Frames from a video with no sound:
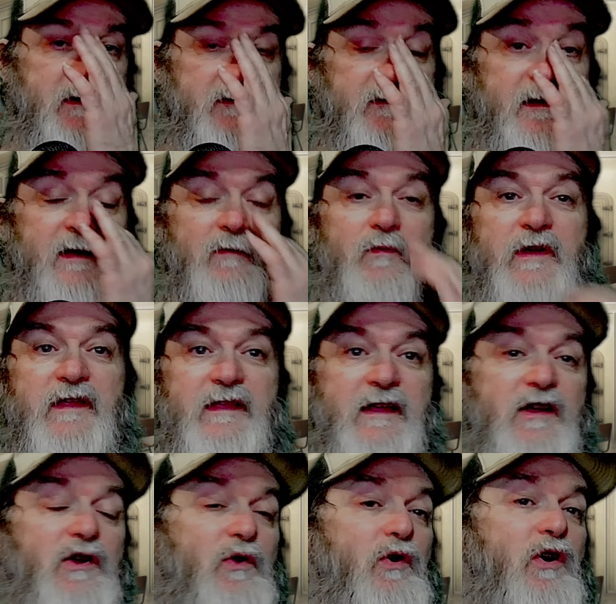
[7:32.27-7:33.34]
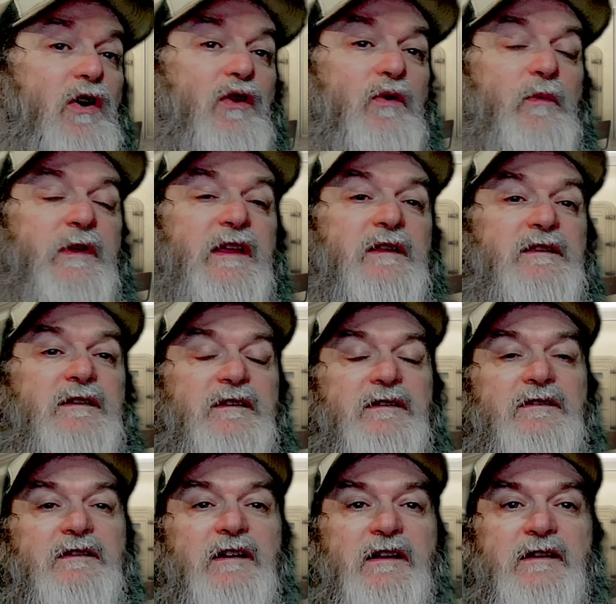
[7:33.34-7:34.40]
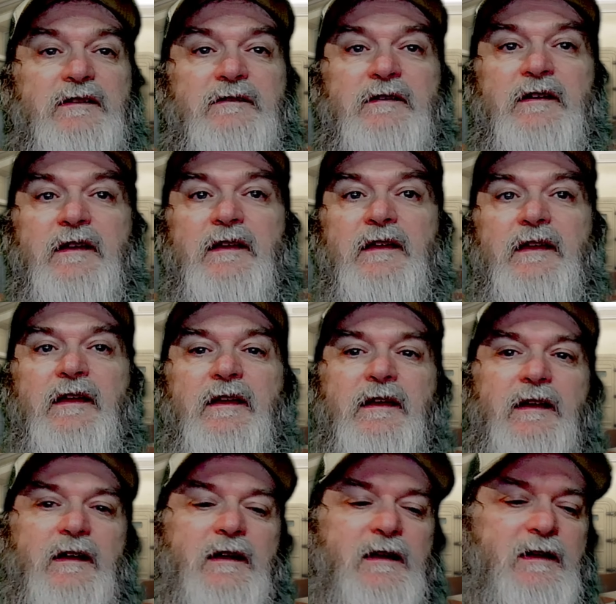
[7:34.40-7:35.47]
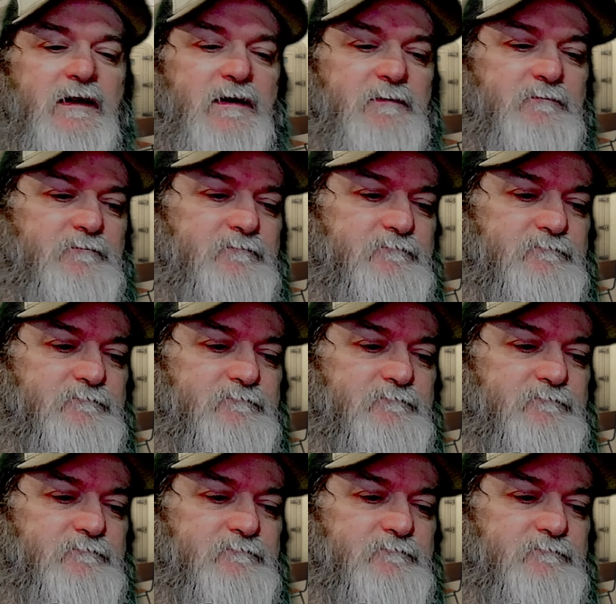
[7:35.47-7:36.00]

That way they go all the way into the stud. Again,